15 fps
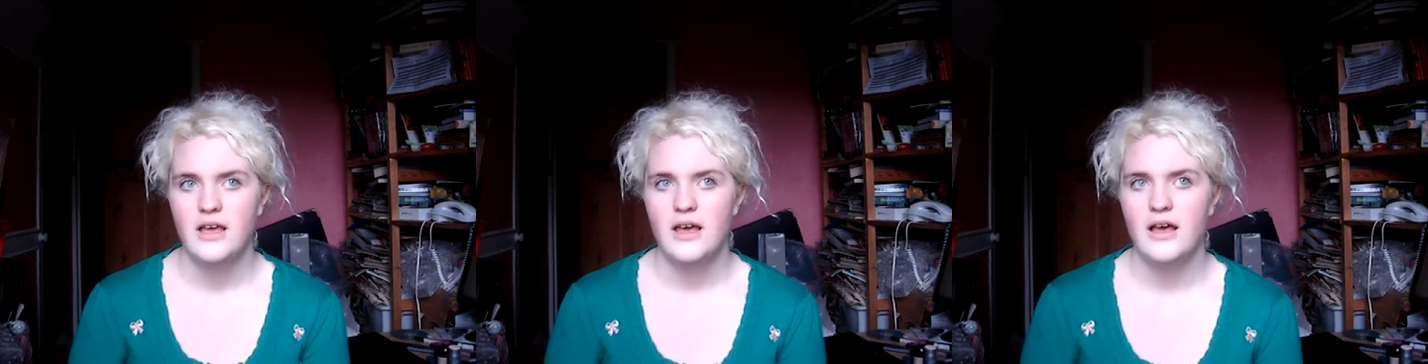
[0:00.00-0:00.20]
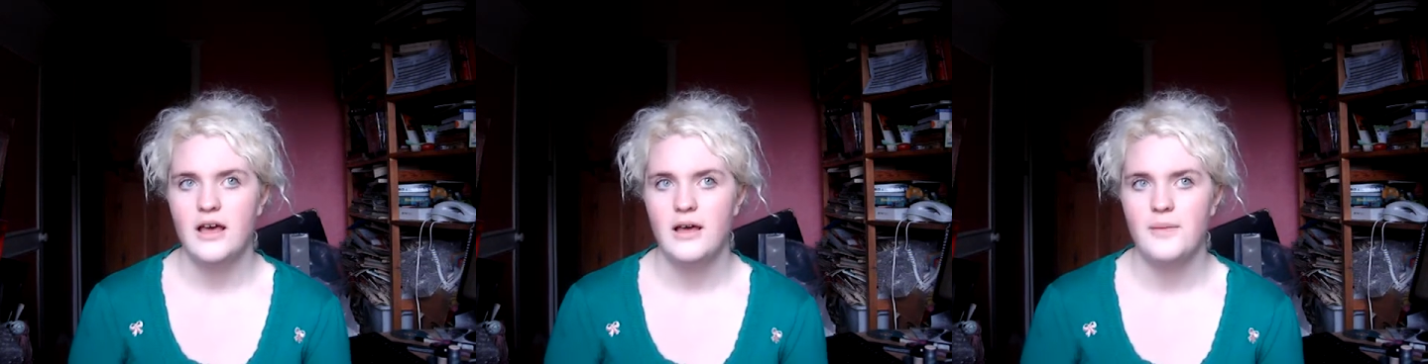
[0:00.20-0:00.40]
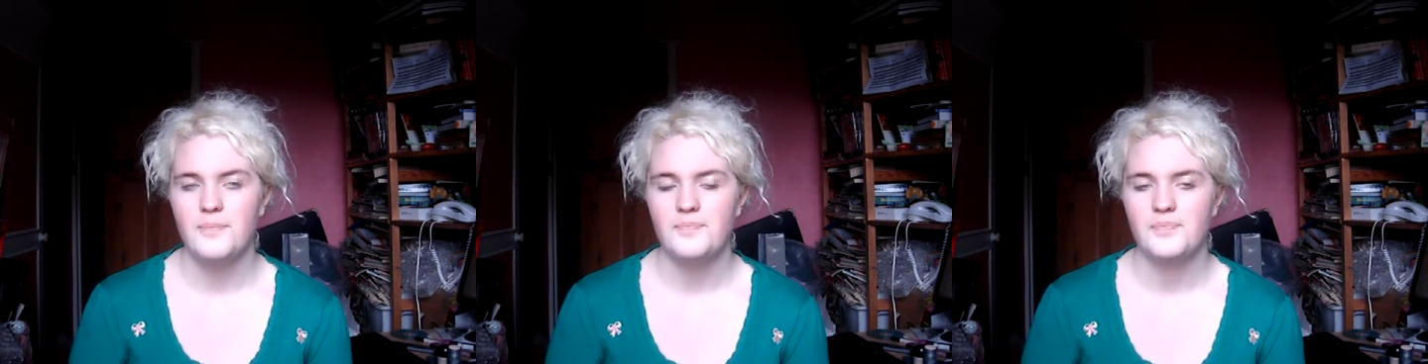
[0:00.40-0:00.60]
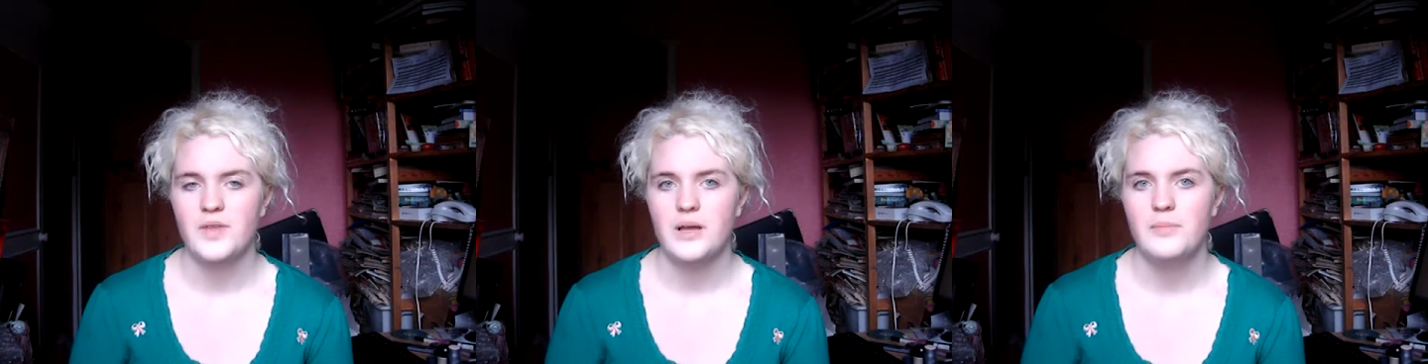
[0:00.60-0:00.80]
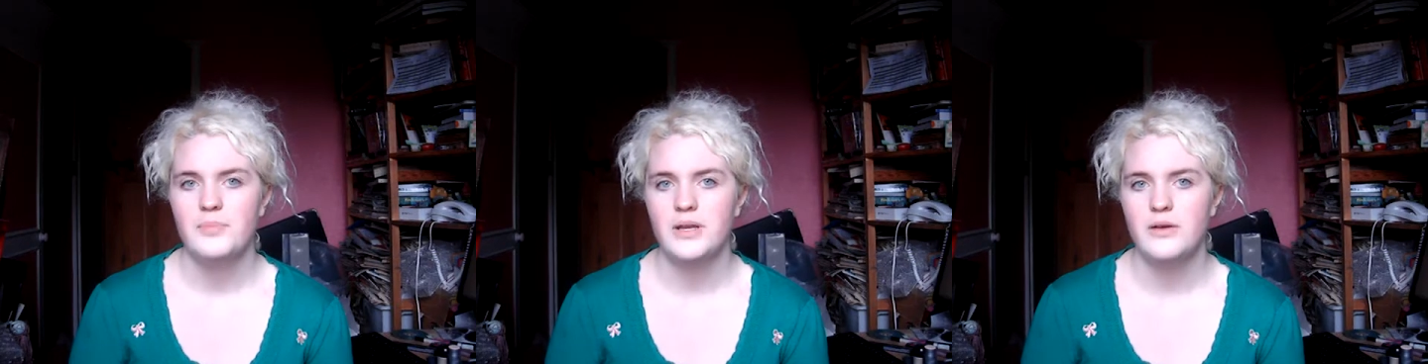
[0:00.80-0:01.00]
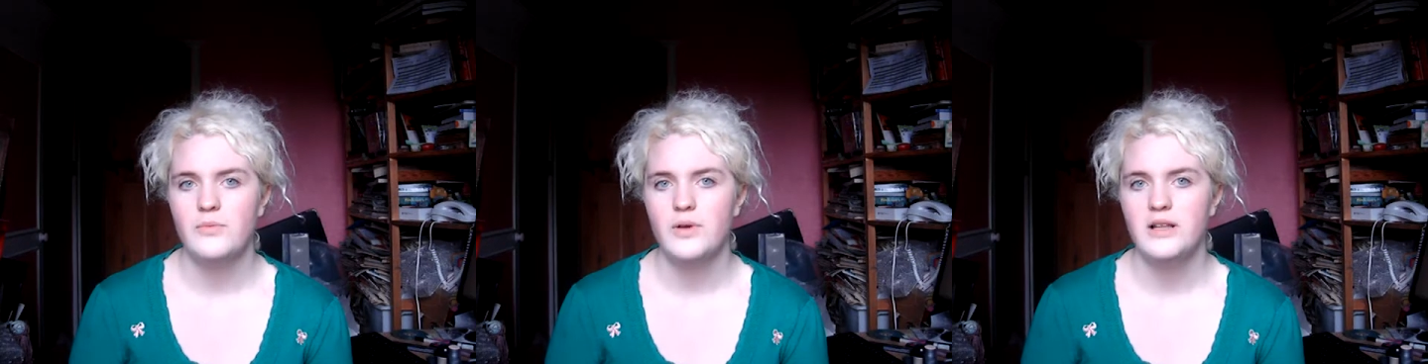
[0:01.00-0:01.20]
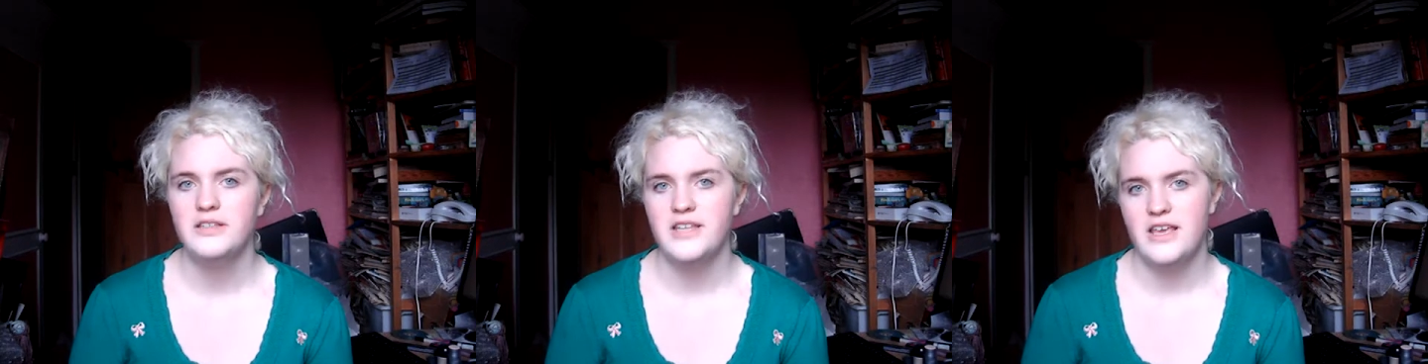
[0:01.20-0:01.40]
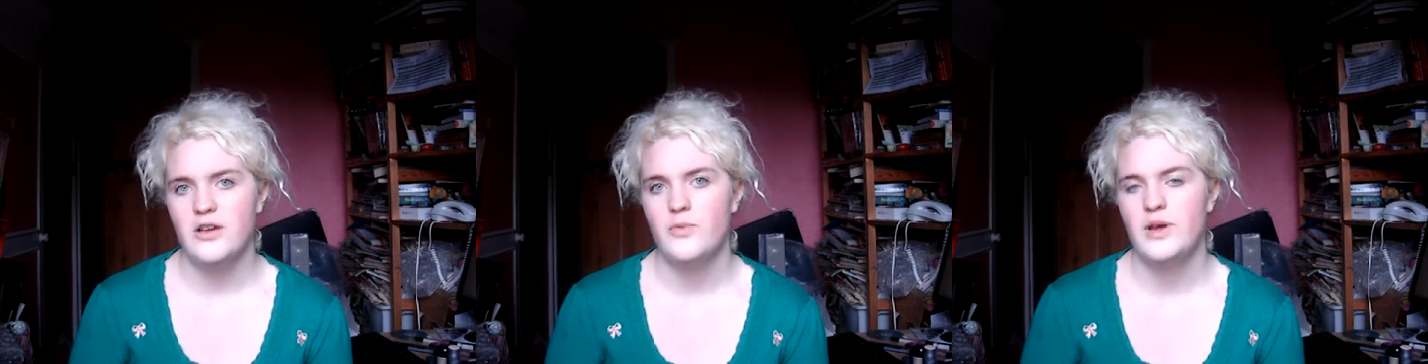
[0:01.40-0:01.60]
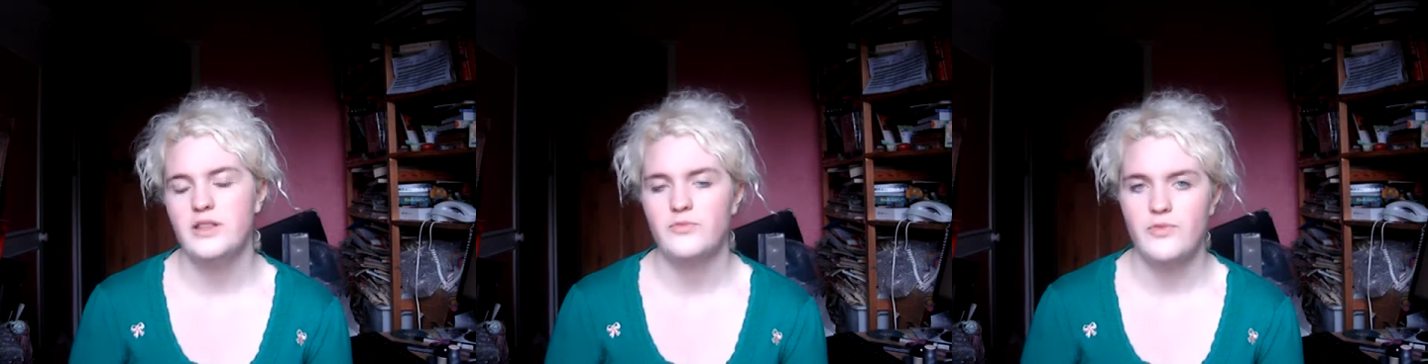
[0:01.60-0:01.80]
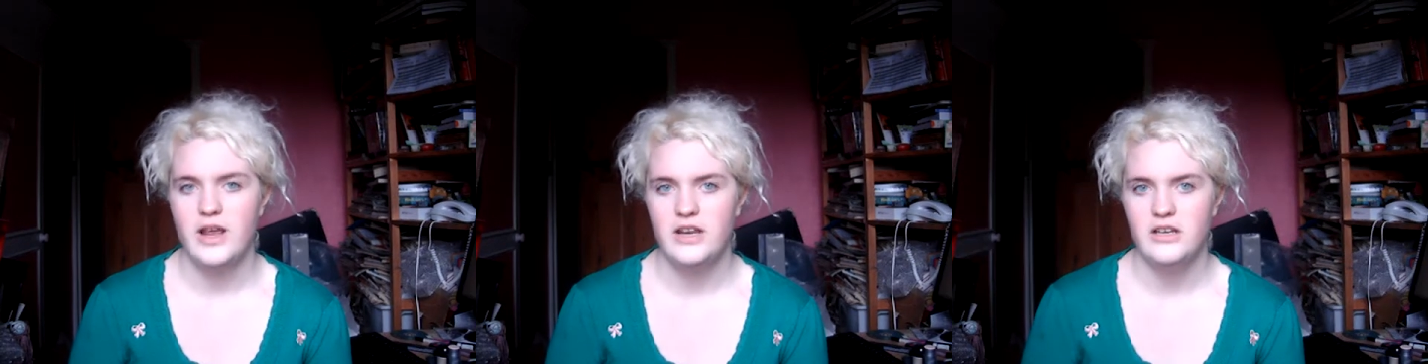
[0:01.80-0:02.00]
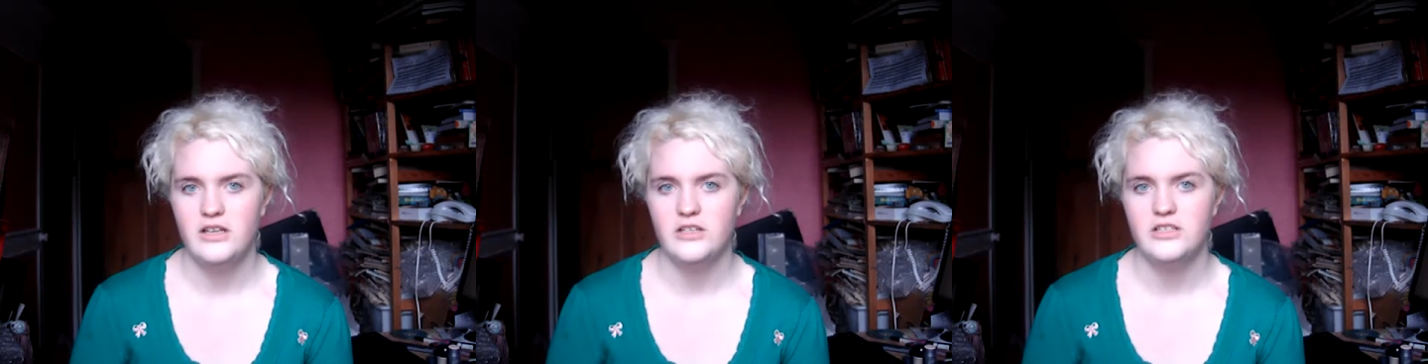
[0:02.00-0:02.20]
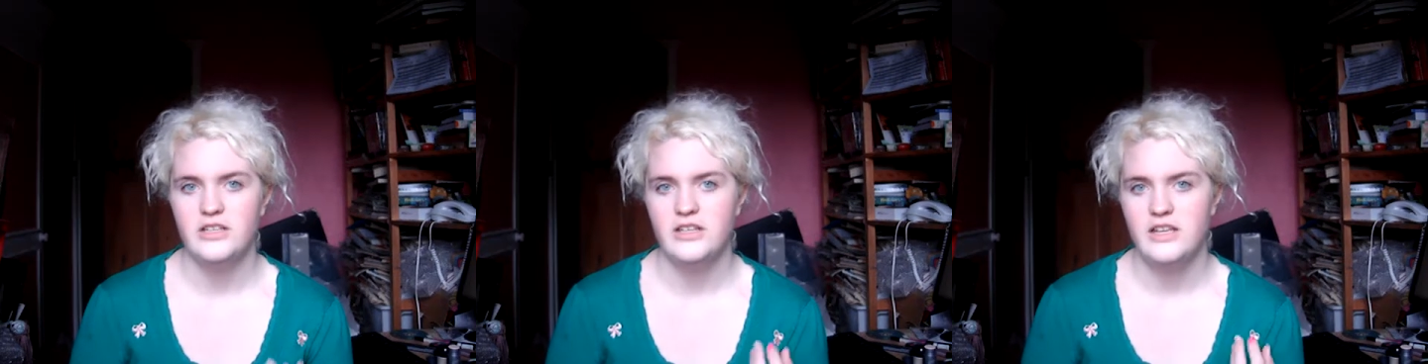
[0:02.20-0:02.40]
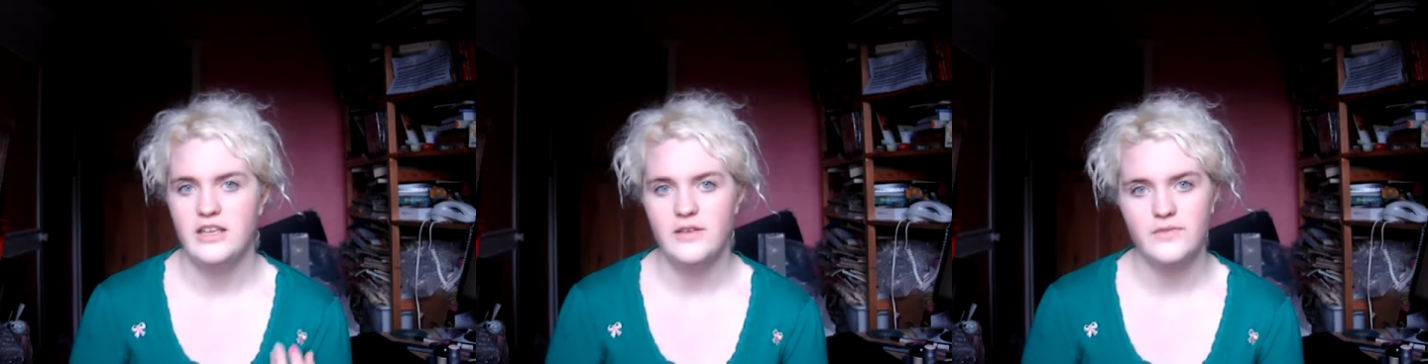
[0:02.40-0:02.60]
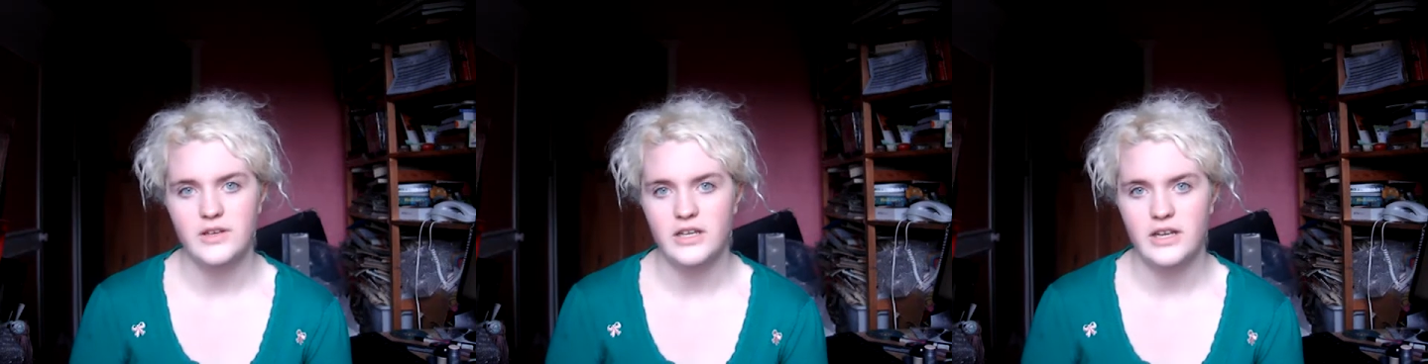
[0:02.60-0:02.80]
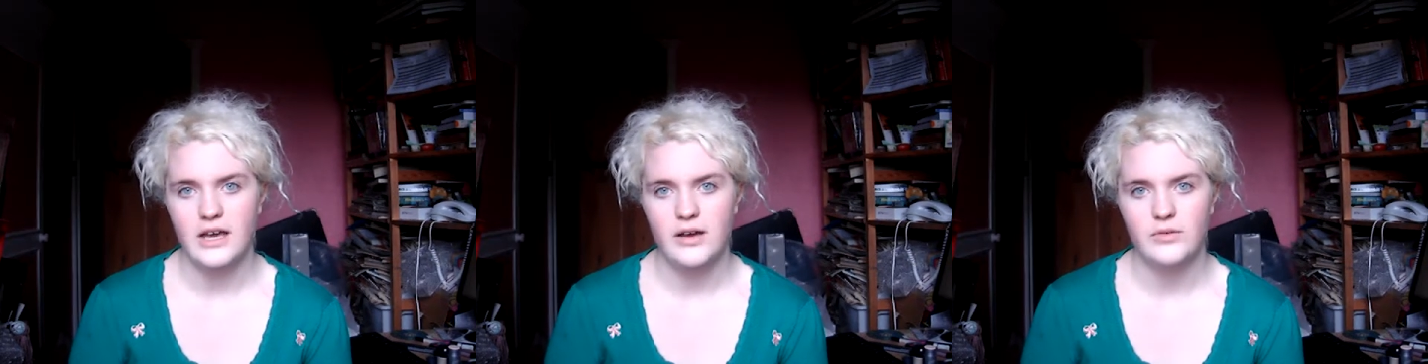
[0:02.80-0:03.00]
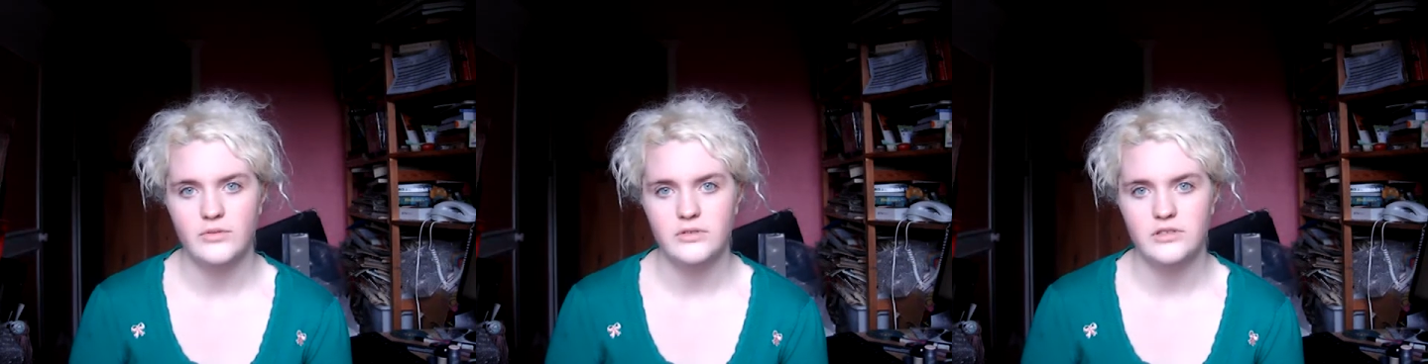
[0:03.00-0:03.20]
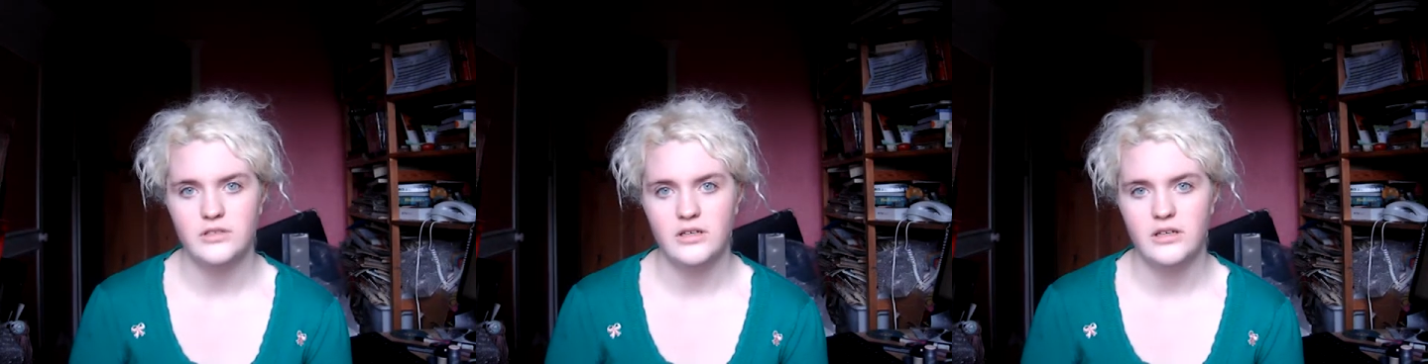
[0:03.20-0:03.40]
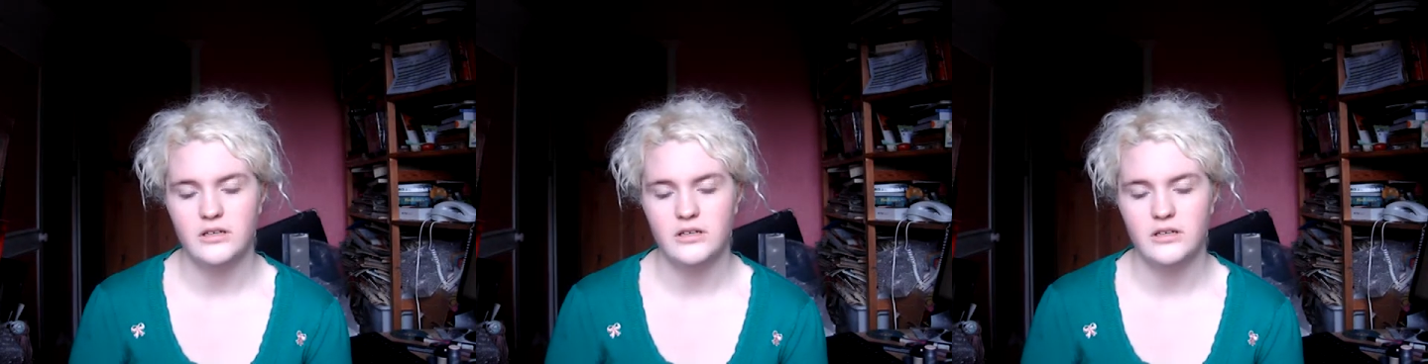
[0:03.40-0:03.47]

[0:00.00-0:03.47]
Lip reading: but it will take away the redness and even it out,